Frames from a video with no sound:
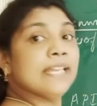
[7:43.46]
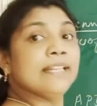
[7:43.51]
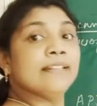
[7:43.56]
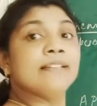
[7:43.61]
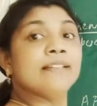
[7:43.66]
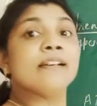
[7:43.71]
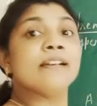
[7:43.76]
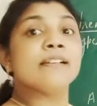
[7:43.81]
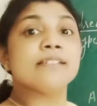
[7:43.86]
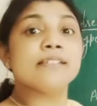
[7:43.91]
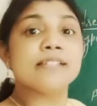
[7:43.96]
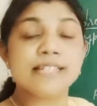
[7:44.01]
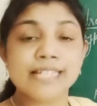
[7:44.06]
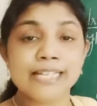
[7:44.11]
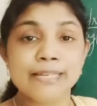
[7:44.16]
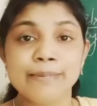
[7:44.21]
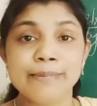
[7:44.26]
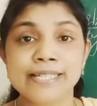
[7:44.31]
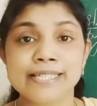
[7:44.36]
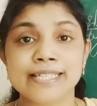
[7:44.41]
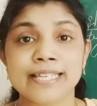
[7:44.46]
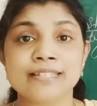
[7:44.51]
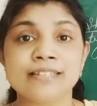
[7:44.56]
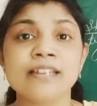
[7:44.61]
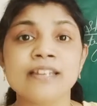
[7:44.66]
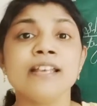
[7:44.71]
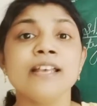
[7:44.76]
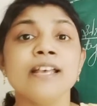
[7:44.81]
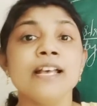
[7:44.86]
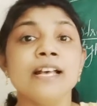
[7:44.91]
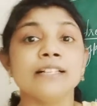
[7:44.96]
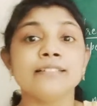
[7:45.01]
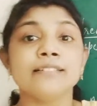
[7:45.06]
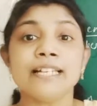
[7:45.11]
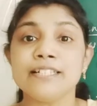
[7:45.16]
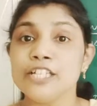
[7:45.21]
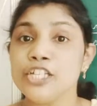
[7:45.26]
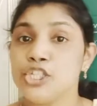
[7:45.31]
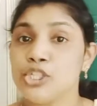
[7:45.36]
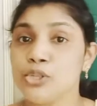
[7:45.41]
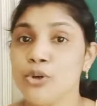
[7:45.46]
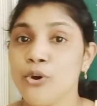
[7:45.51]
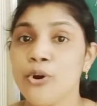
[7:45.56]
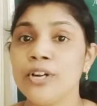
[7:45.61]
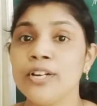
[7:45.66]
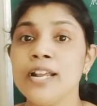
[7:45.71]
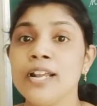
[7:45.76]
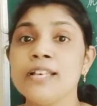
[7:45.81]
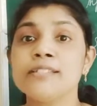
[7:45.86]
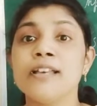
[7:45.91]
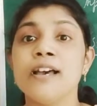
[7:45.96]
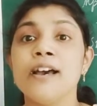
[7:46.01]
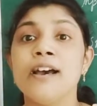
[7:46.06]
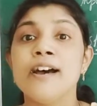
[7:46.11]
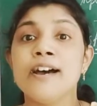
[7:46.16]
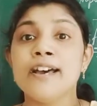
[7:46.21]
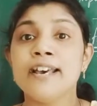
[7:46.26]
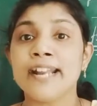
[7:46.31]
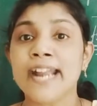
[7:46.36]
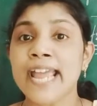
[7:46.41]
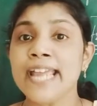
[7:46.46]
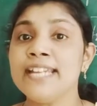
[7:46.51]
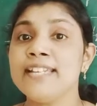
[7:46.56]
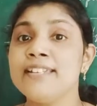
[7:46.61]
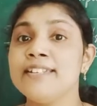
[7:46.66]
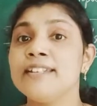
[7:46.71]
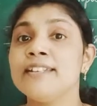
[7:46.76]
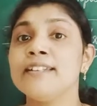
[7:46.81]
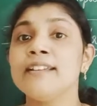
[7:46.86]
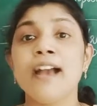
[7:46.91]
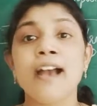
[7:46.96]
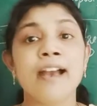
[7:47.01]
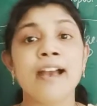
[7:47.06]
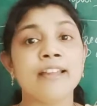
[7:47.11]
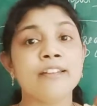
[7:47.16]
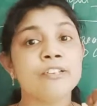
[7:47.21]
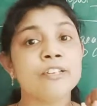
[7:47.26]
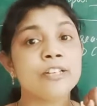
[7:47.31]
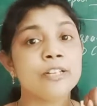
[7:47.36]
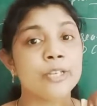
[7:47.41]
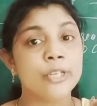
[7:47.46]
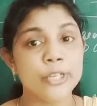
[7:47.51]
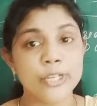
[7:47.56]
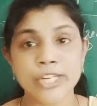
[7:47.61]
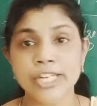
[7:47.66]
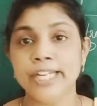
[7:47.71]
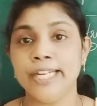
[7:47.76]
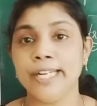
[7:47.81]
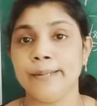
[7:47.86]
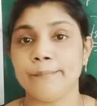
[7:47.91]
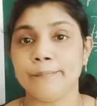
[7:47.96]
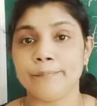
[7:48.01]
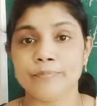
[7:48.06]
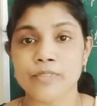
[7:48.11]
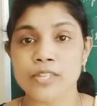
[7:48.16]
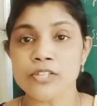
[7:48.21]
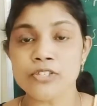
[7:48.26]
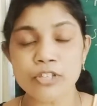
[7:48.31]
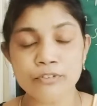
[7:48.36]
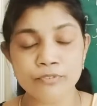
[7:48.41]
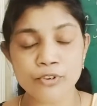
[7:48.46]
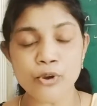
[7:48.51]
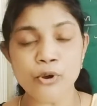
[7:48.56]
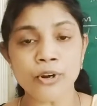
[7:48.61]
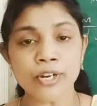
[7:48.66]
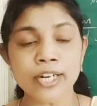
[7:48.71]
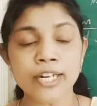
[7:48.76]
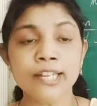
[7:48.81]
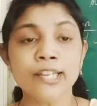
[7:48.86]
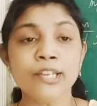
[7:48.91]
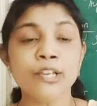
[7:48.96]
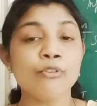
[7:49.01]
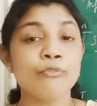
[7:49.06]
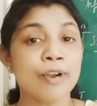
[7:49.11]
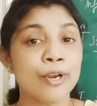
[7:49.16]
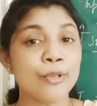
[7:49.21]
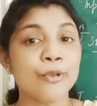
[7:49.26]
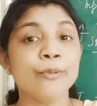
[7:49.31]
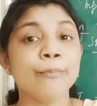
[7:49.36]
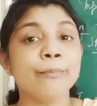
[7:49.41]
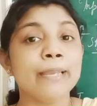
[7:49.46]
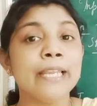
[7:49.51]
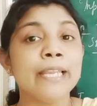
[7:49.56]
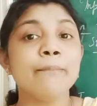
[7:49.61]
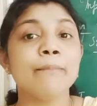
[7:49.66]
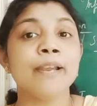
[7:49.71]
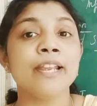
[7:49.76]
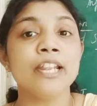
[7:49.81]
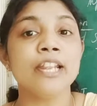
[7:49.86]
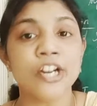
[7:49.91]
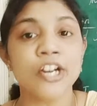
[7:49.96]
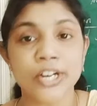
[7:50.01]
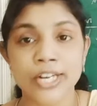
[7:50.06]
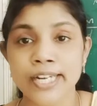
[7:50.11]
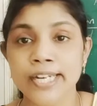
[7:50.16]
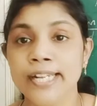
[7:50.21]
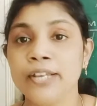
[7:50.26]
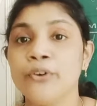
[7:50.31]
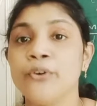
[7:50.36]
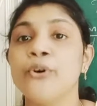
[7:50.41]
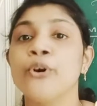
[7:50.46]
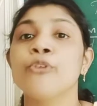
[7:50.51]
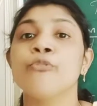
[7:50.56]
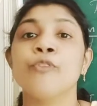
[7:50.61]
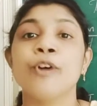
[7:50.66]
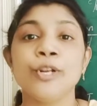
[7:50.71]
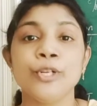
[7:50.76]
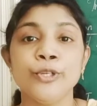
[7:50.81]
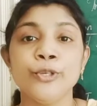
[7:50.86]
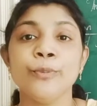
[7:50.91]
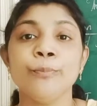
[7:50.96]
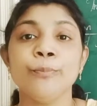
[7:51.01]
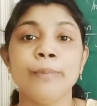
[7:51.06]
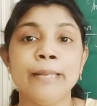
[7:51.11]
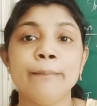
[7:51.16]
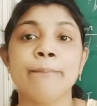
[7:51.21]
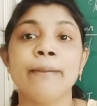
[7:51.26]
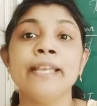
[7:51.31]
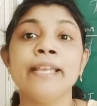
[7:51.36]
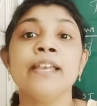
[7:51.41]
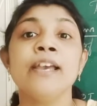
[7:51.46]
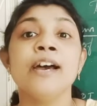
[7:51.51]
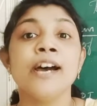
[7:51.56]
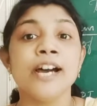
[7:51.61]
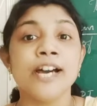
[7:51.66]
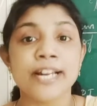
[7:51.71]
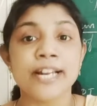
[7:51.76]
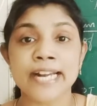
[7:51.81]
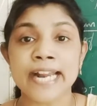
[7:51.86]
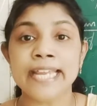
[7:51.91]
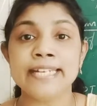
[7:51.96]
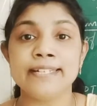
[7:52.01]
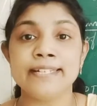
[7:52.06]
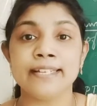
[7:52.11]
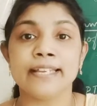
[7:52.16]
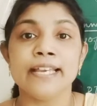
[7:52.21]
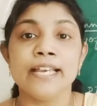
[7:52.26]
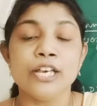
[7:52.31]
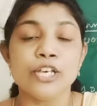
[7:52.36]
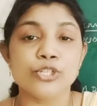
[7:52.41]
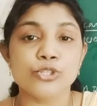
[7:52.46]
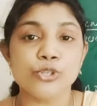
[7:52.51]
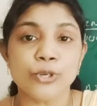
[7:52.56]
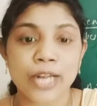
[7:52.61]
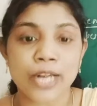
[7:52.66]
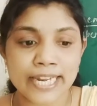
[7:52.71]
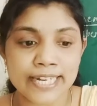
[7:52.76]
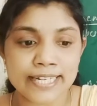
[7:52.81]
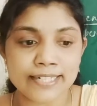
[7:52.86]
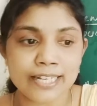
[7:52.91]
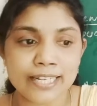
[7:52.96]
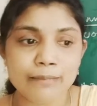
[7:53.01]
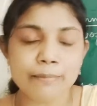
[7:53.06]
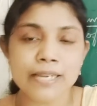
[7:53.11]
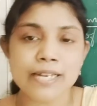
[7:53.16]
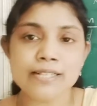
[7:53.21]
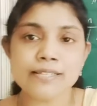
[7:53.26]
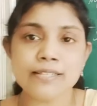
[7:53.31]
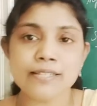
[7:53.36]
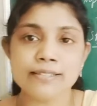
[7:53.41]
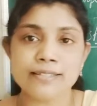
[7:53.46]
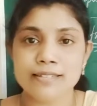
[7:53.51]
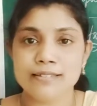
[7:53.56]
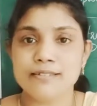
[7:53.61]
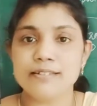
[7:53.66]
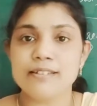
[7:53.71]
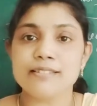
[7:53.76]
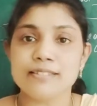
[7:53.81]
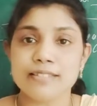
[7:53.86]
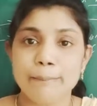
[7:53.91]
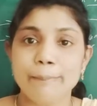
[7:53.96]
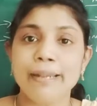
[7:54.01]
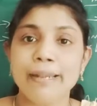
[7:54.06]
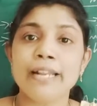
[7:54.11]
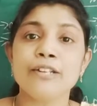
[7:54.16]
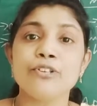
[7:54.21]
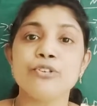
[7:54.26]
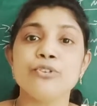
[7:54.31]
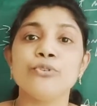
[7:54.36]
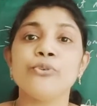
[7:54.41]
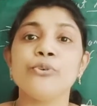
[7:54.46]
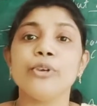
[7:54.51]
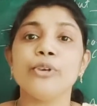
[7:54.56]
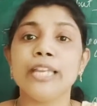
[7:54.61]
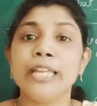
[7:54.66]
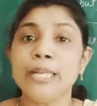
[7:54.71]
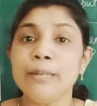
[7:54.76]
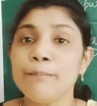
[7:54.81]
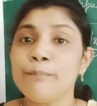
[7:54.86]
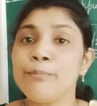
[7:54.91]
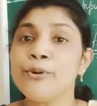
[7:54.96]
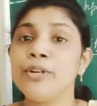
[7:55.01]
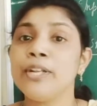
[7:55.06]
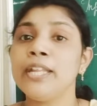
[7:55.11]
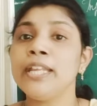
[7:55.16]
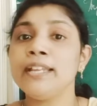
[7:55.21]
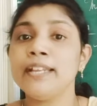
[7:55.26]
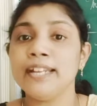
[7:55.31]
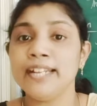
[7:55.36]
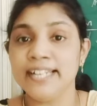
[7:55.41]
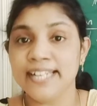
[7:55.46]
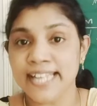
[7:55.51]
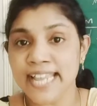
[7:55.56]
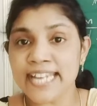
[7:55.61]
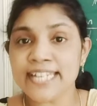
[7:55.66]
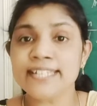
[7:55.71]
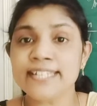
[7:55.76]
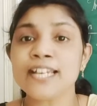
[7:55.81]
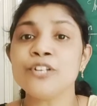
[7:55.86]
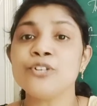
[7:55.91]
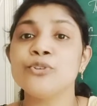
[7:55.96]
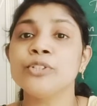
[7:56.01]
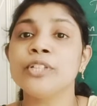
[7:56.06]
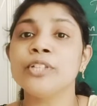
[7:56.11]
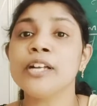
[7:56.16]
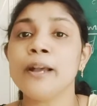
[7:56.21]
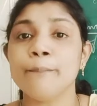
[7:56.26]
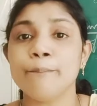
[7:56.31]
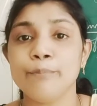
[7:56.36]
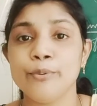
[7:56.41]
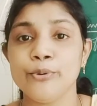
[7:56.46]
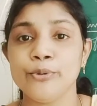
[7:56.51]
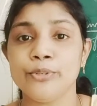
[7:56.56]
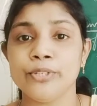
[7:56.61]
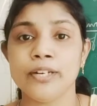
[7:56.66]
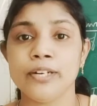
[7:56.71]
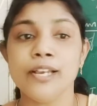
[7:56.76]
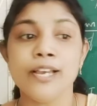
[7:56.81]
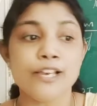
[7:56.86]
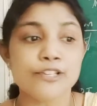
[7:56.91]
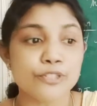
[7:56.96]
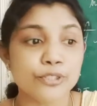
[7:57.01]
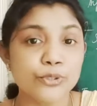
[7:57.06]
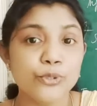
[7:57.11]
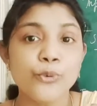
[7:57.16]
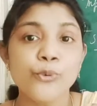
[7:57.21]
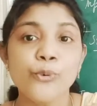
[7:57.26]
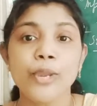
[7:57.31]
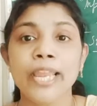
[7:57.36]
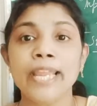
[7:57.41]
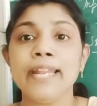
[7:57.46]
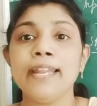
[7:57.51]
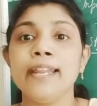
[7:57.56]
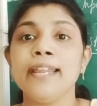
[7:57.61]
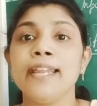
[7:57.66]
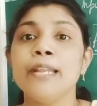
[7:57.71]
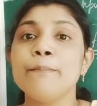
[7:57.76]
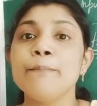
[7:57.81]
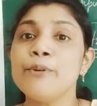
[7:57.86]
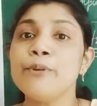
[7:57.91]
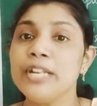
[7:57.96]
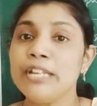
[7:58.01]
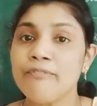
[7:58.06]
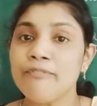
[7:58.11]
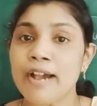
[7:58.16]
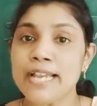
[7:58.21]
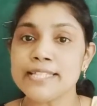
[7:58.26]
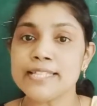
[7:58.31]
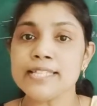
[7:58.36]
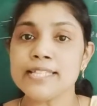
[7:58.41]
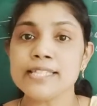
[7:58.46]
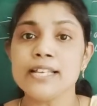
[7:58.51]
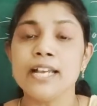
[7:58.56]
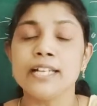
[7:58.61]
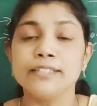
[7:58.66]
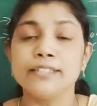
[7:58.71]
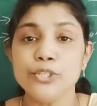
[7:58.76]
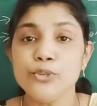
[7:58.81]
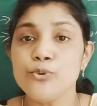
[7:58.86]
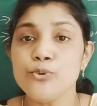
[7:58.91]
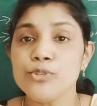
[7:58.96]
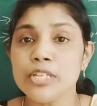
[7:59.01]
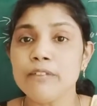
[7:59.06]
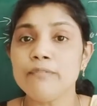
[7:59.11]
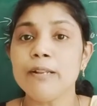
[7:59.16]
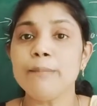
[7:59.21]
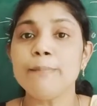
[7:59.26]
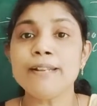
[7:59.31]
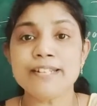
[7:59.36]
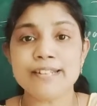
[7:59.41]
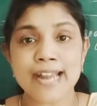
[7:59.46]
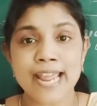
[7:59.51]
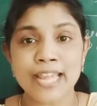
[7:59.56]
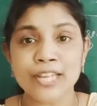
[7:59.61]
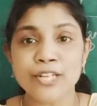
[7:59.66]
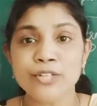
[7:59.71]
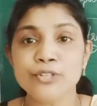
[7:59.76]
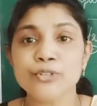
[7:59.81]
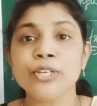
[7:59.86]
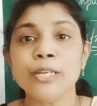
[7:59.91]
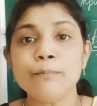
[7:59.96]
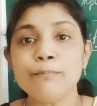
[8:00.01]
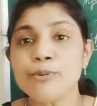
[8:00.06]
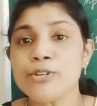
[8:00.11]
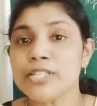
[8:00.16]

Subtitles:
in the streaming section, that is called as writing and reading. So we already know what you mean by reading or what you mean by writing. So writing means just similar to inputting data to the computer. So through any input devices, the user will be trying to input